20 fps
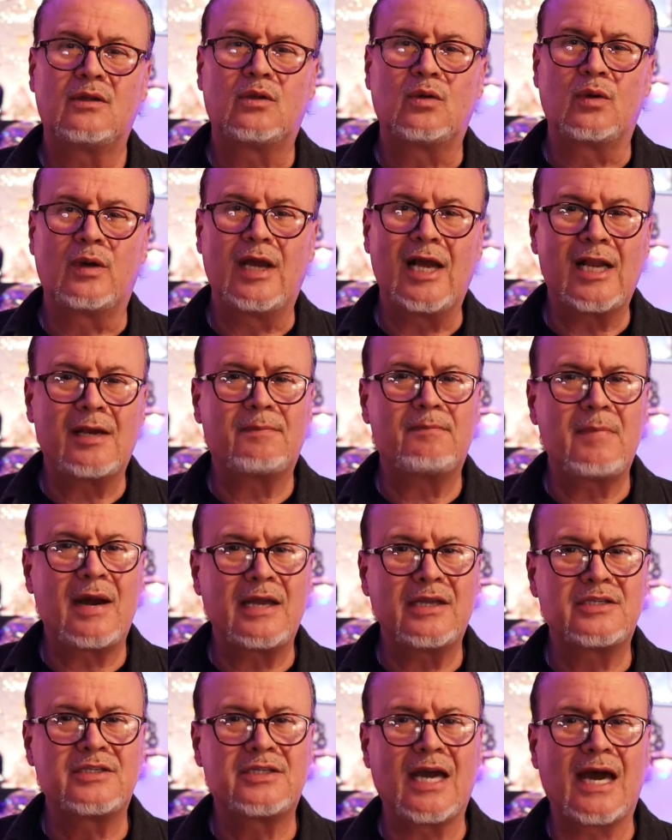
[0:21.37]
to help
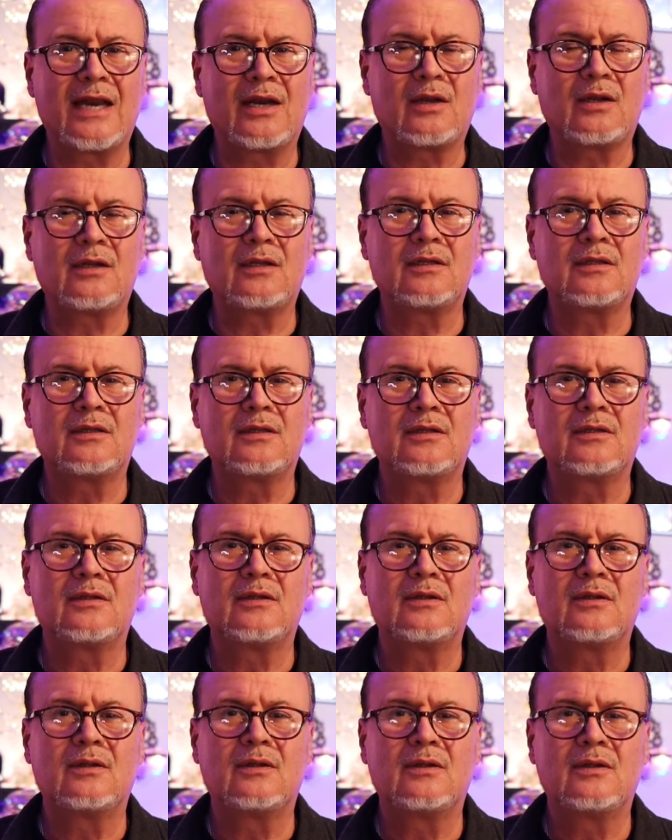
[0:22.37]
my channel
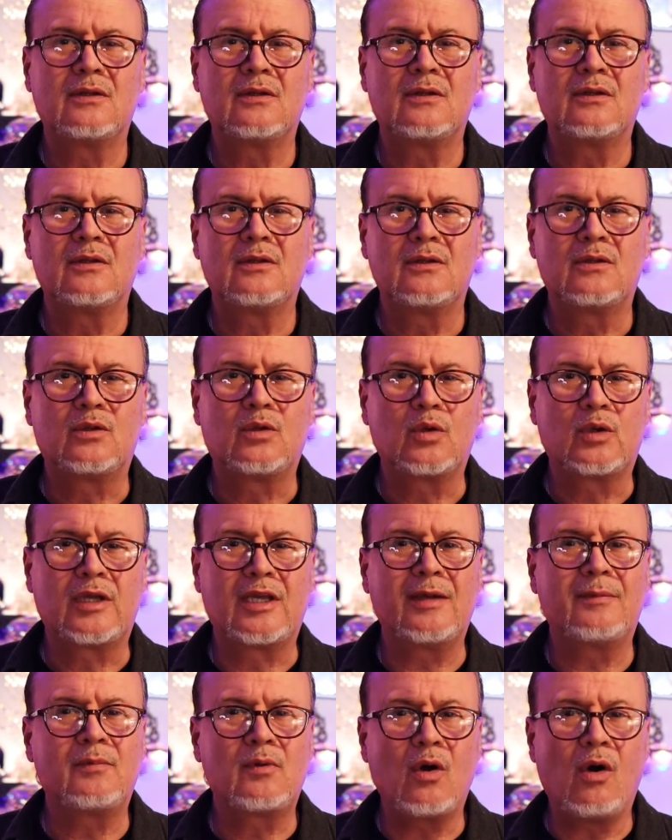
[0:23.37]
to
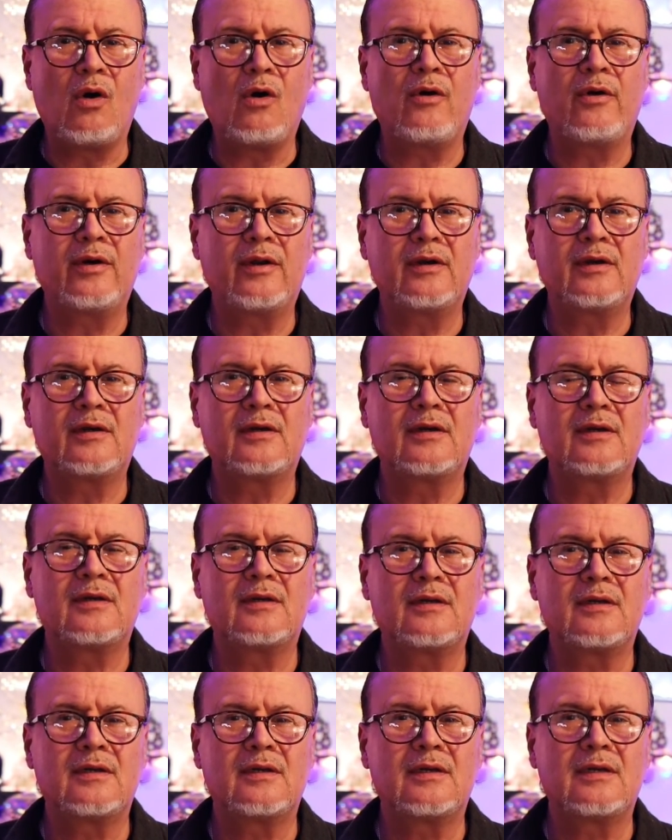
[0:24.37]
keep going
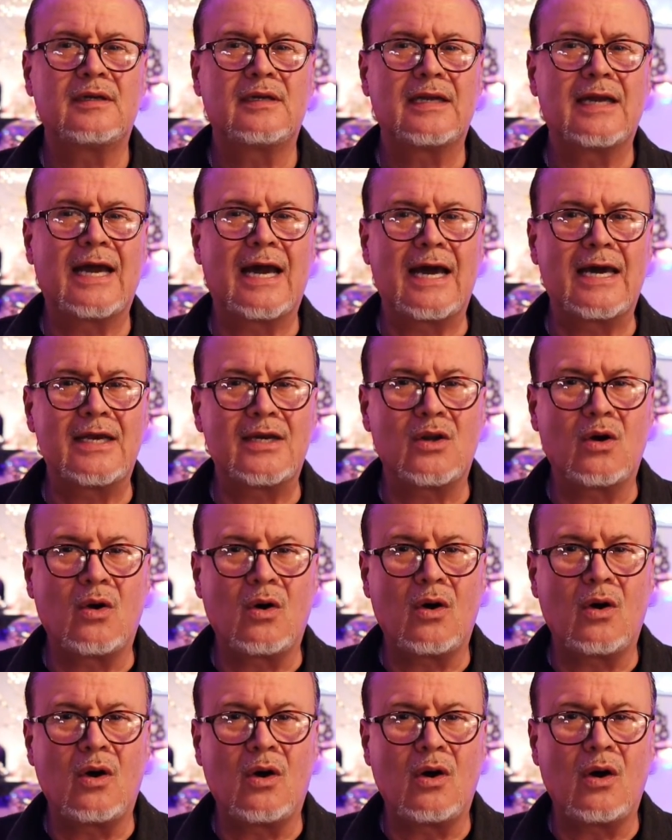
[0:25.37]
and
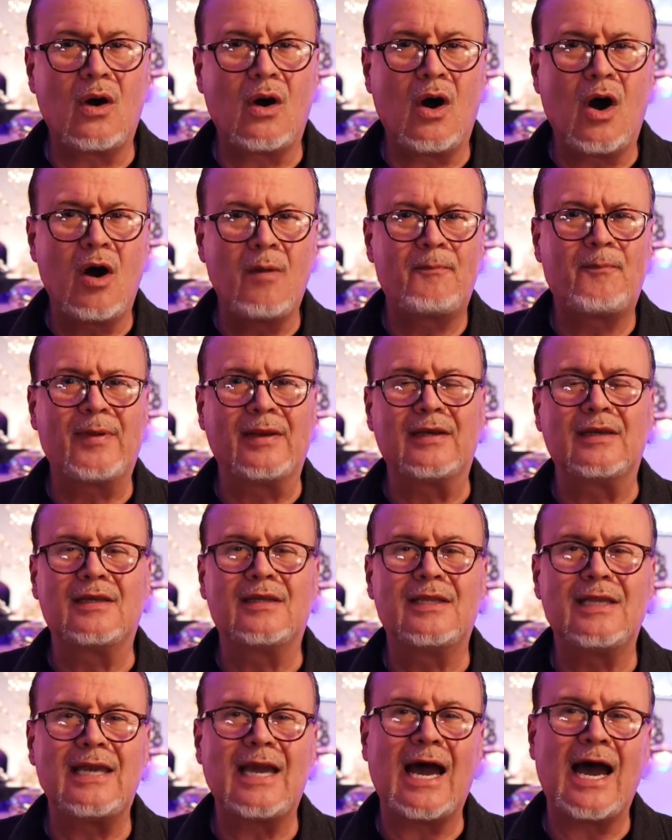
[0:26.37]
Open
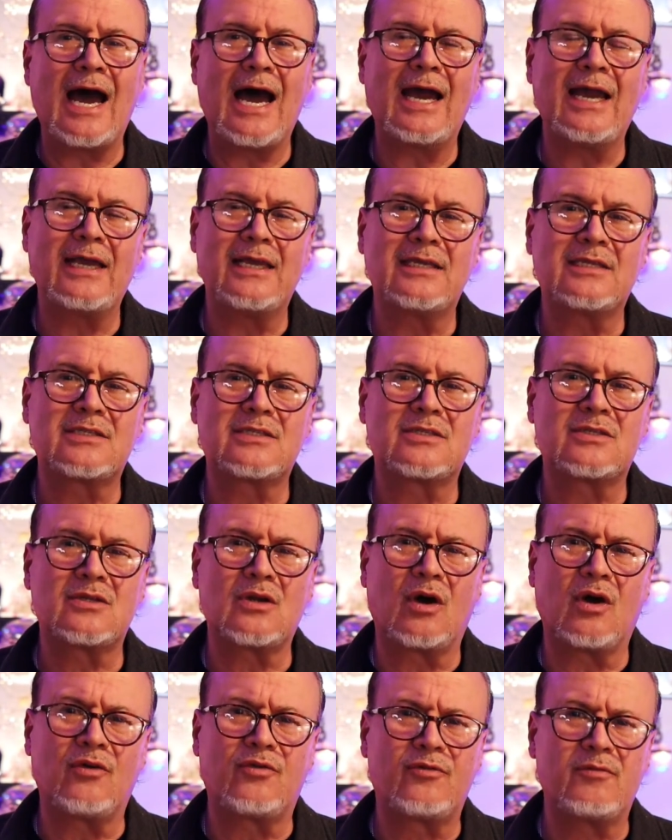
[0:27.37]
the eyes
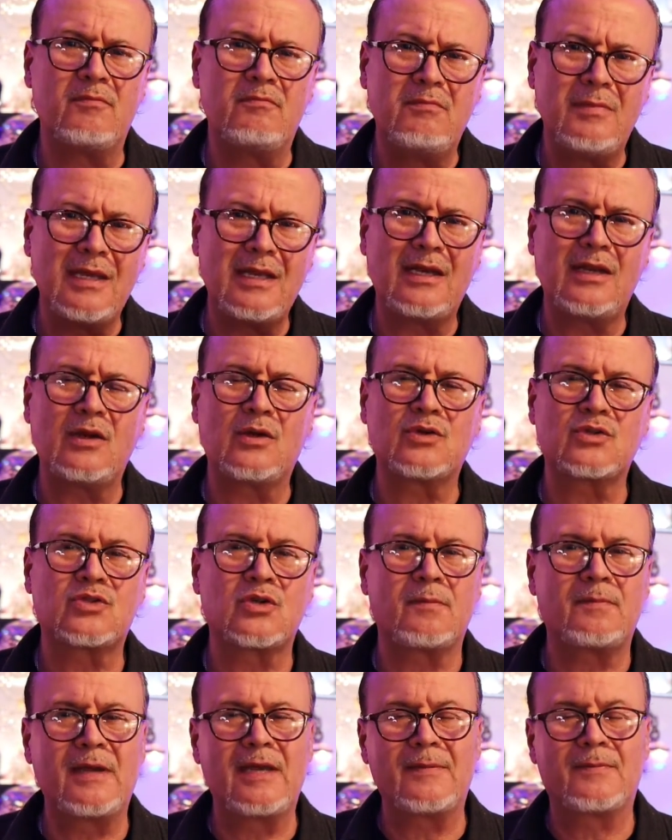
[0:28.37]
of millions
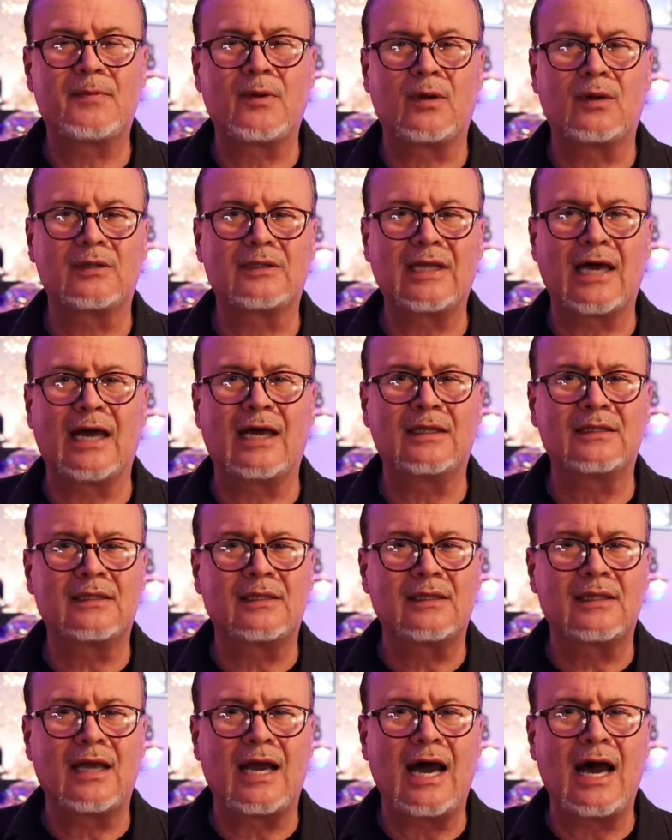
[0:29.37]
of people that
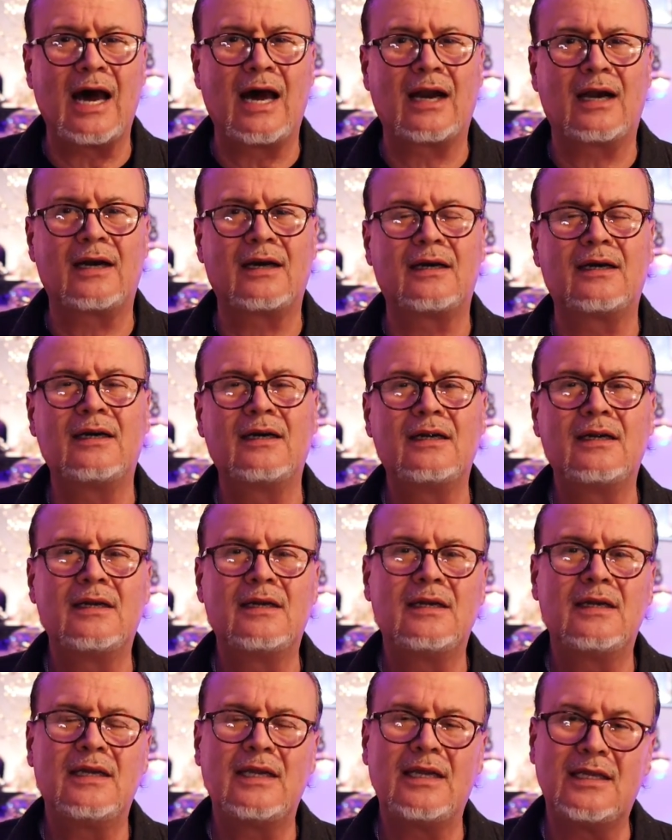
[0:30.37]
are
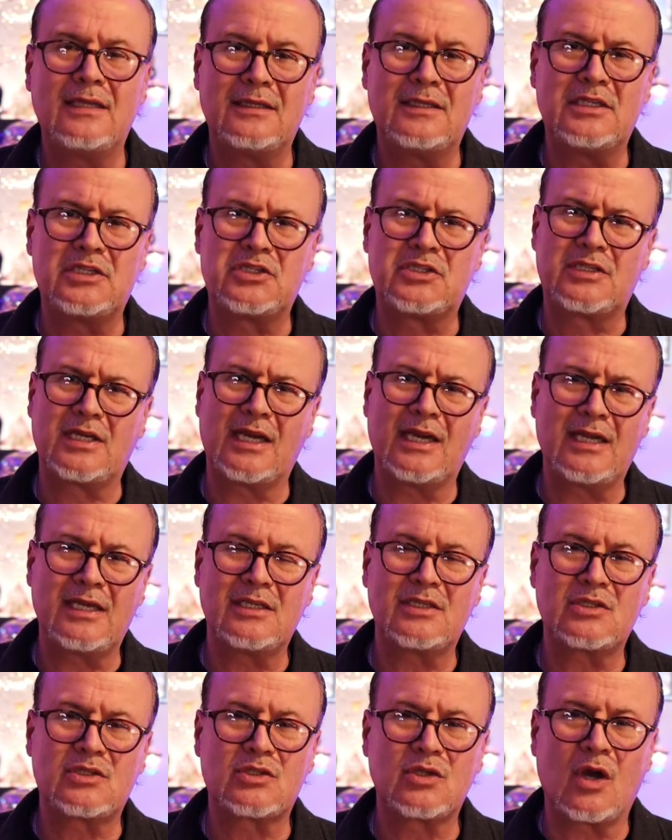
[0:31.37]
in the
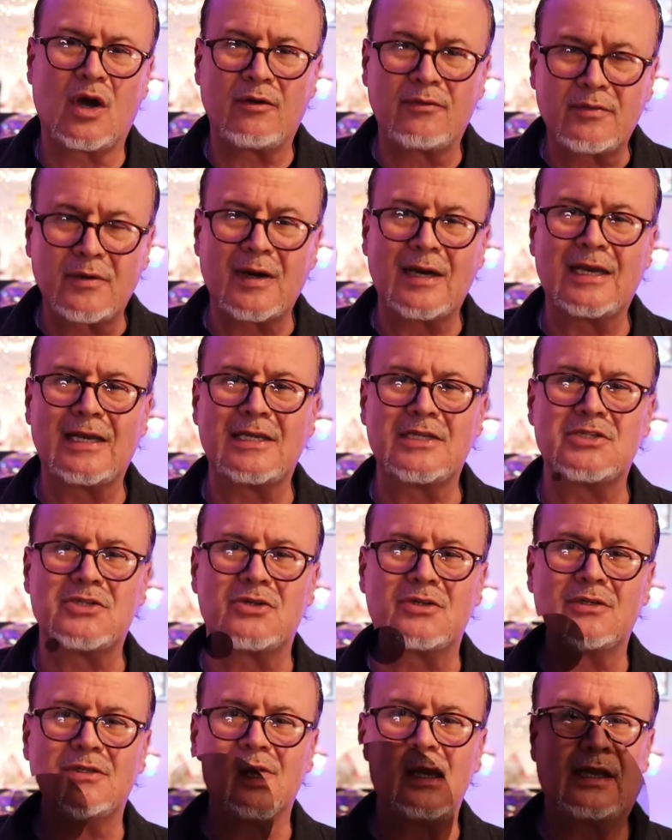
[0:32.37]
chains of
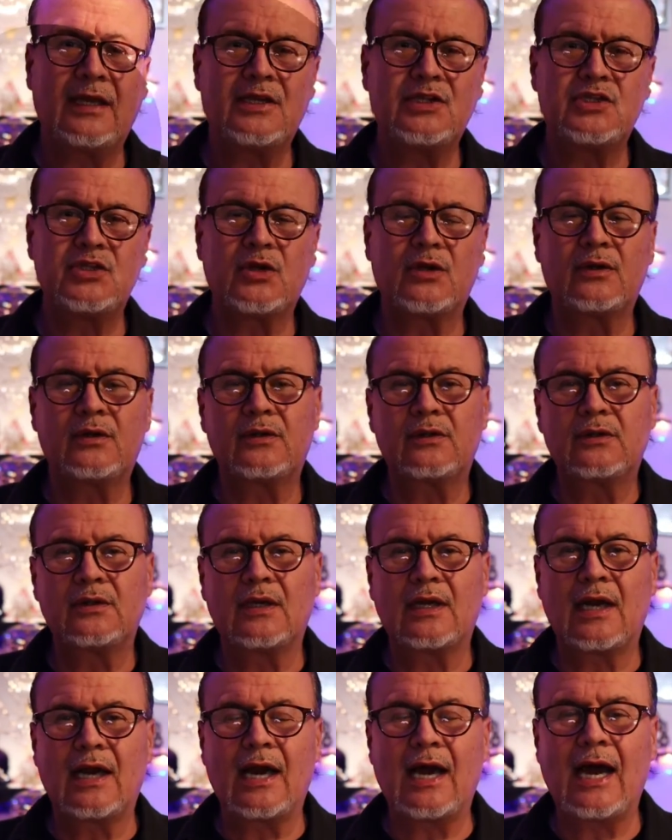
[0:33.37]
religion. Religion
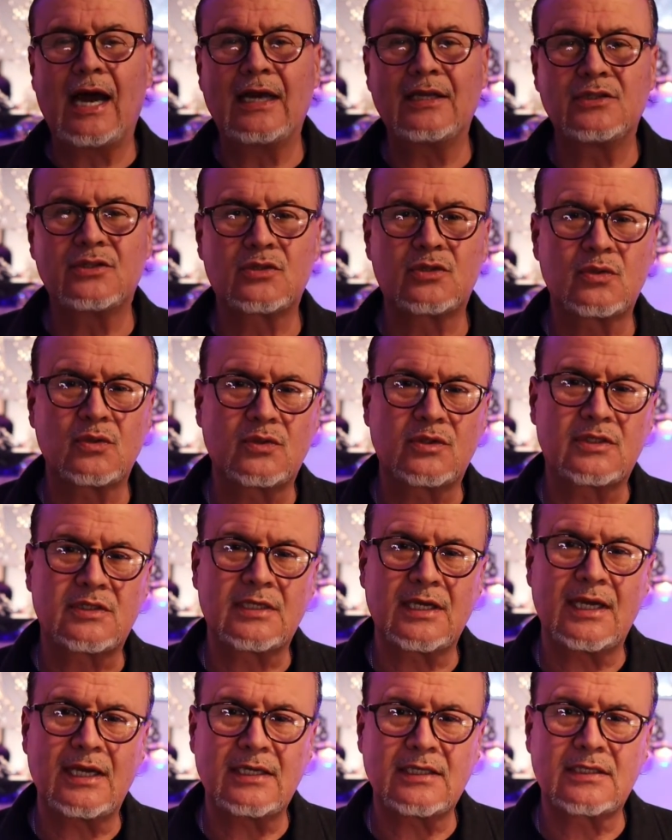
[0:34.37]
and
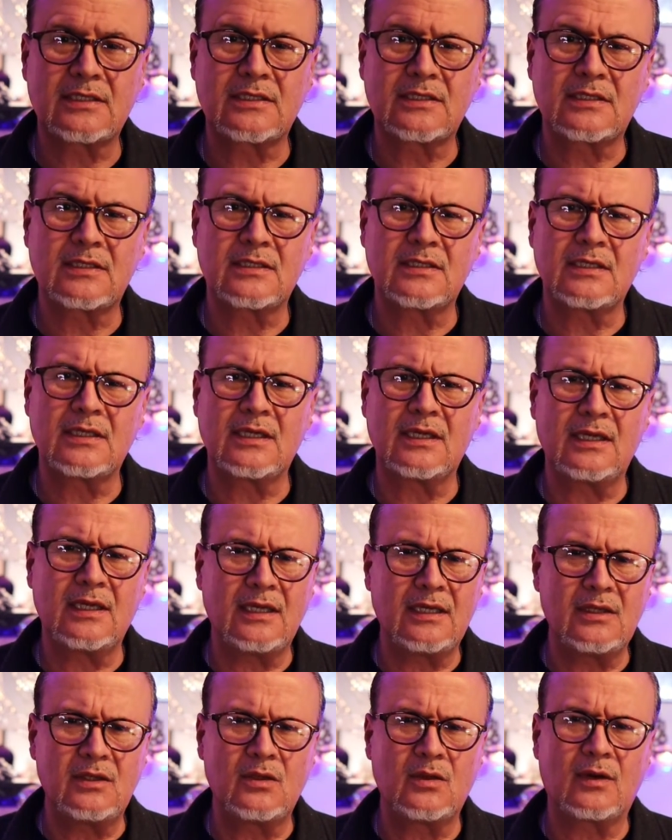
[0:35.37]
success
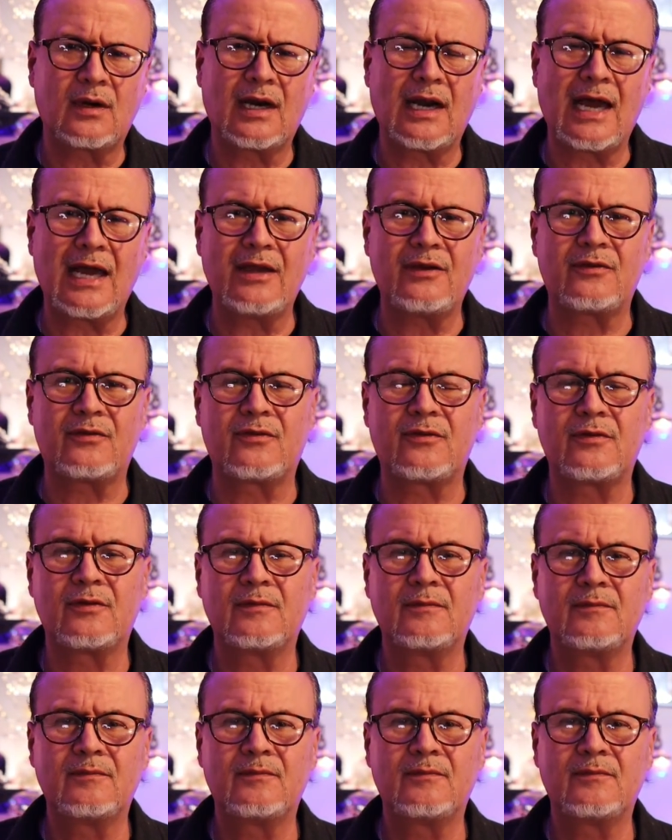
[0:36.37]
in your life.